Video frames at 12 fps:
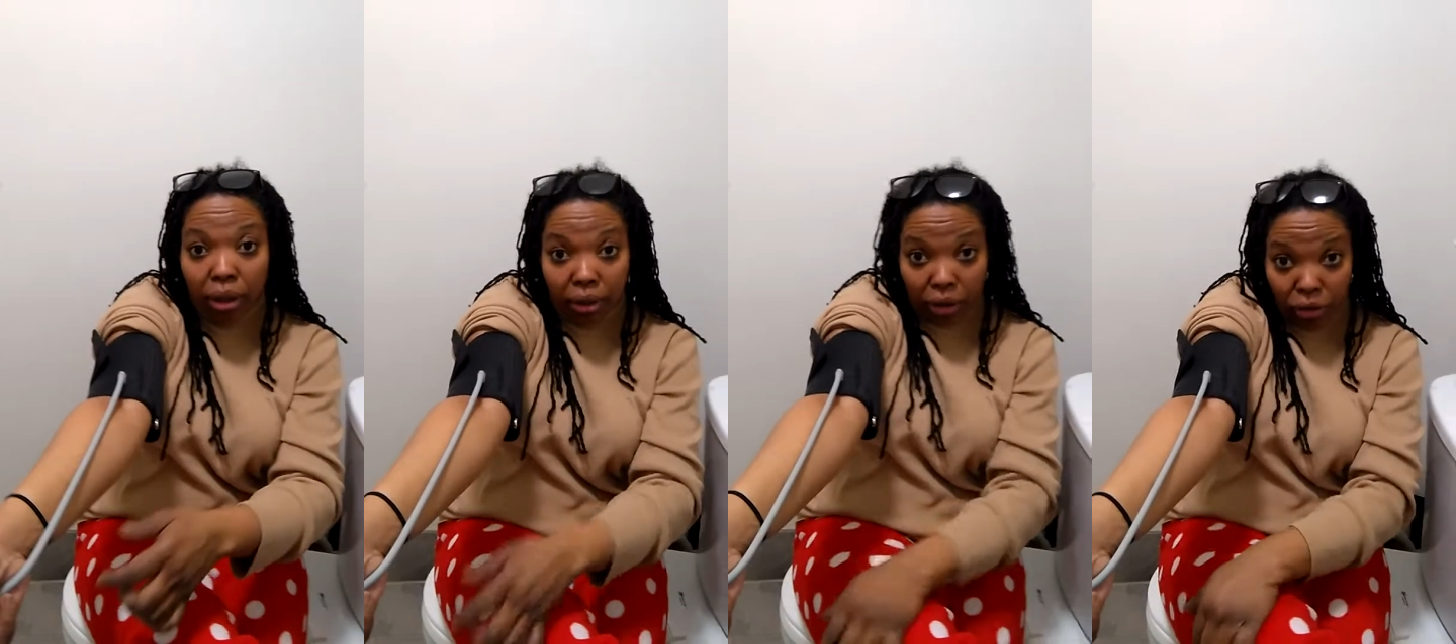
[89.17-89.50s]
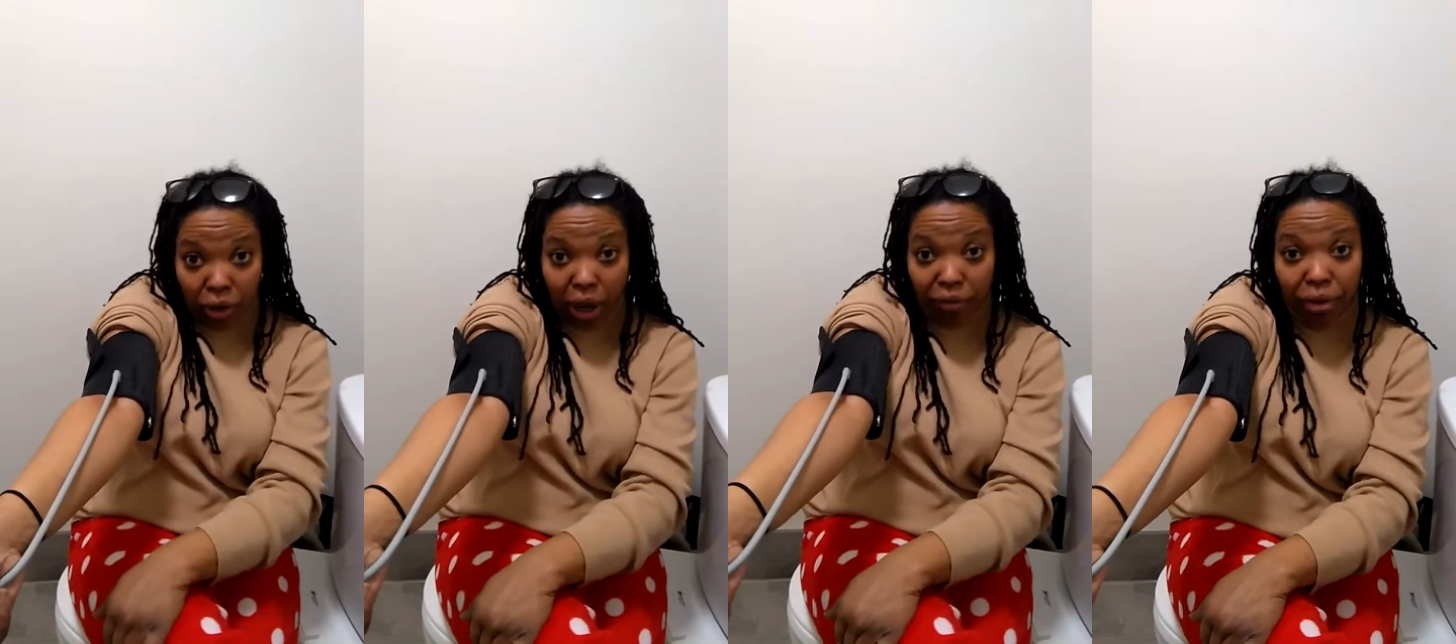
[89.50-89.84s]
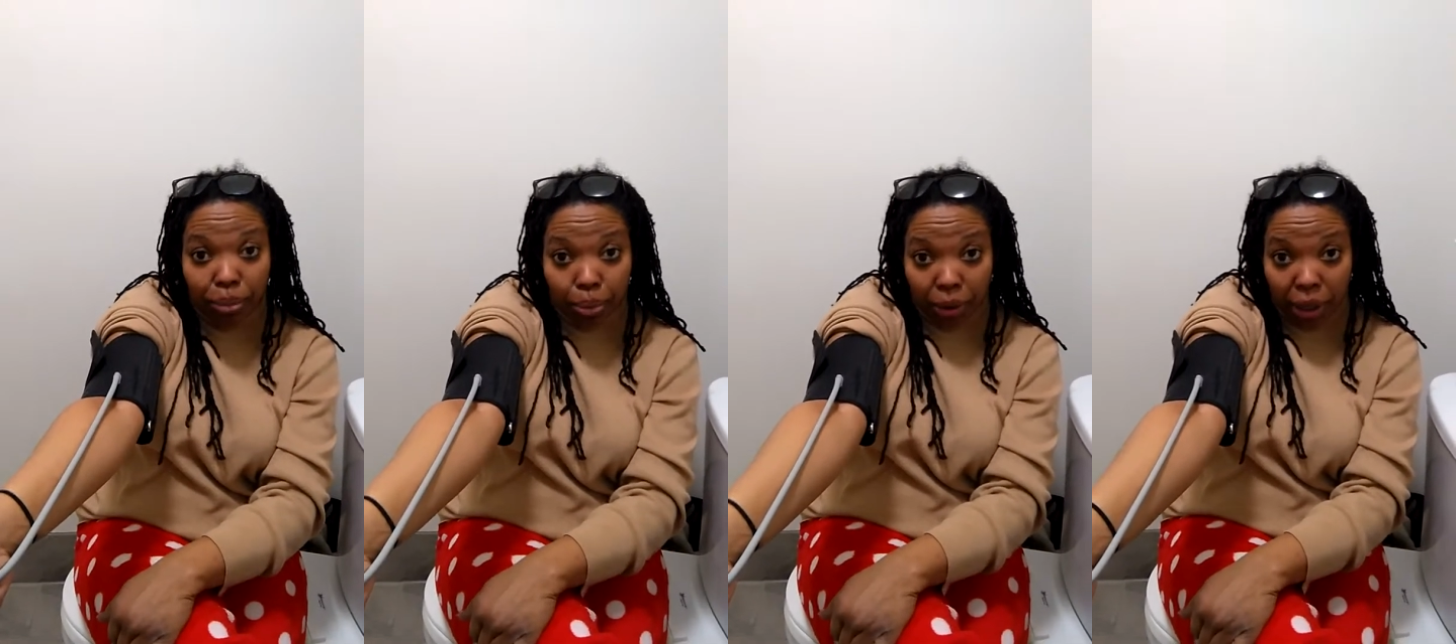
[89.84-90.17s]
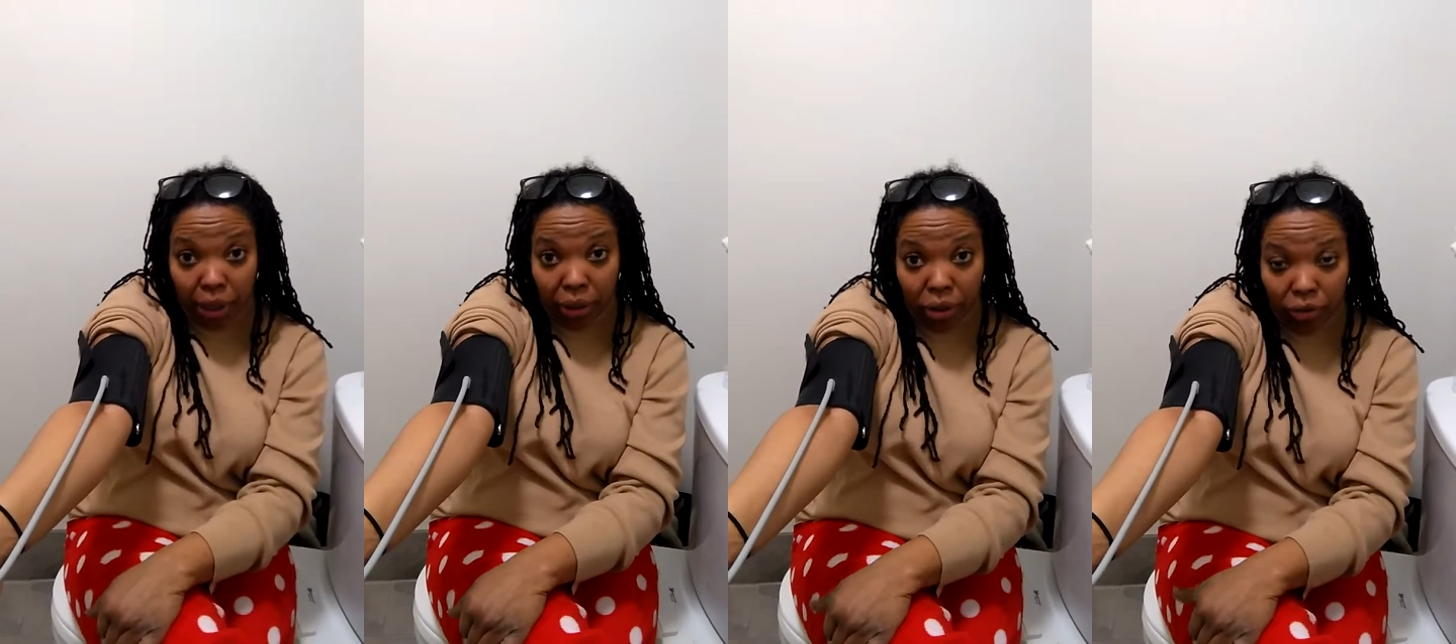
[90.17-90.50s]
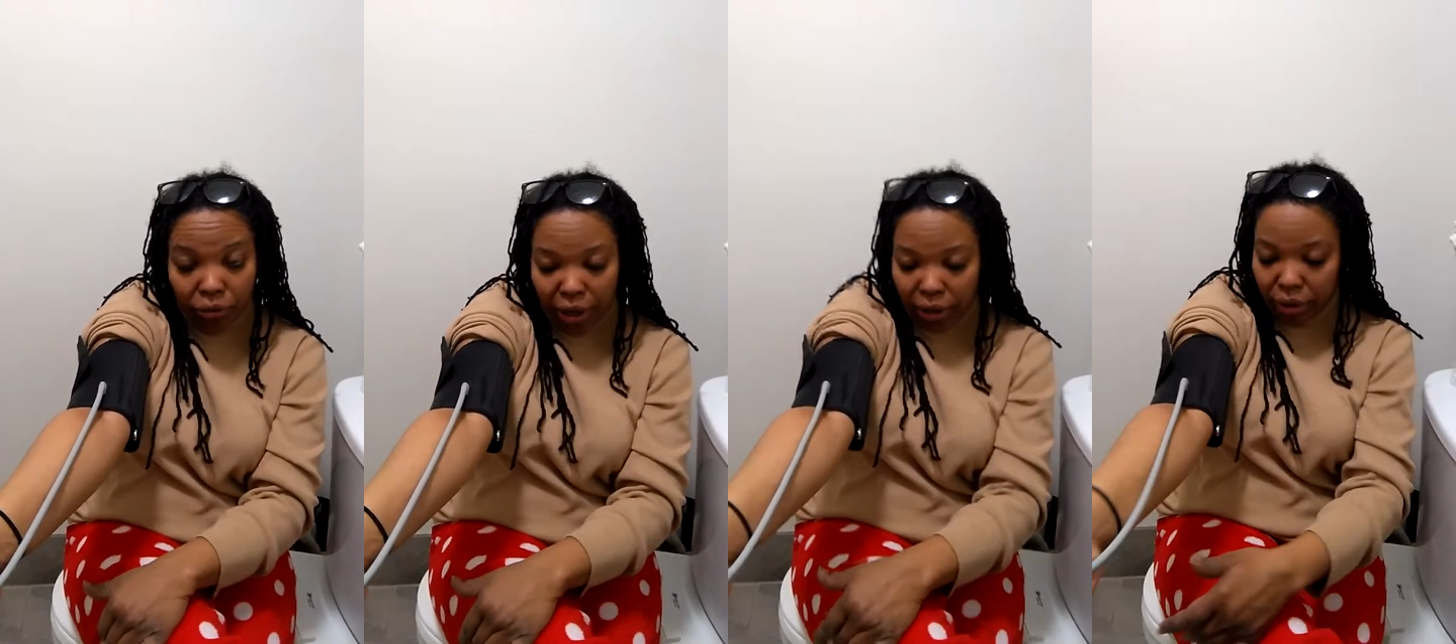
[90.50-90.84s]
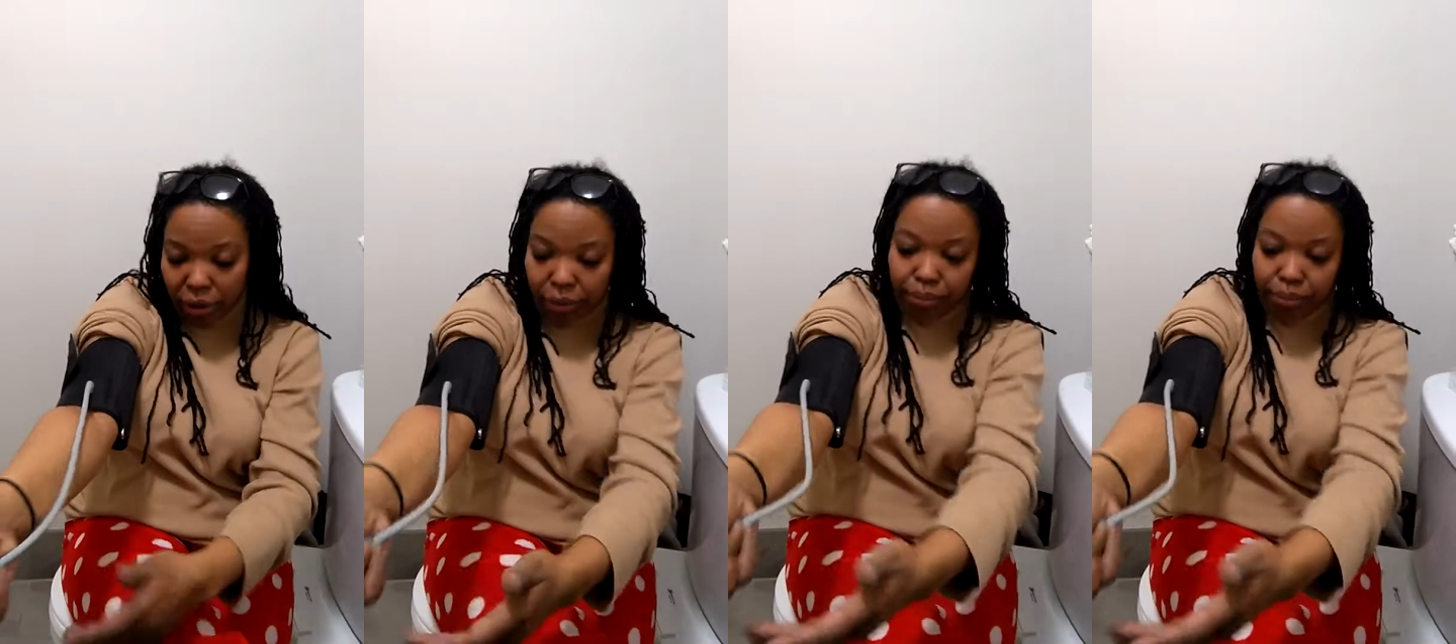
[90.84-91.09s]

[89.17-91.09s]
then you have it applied correctly.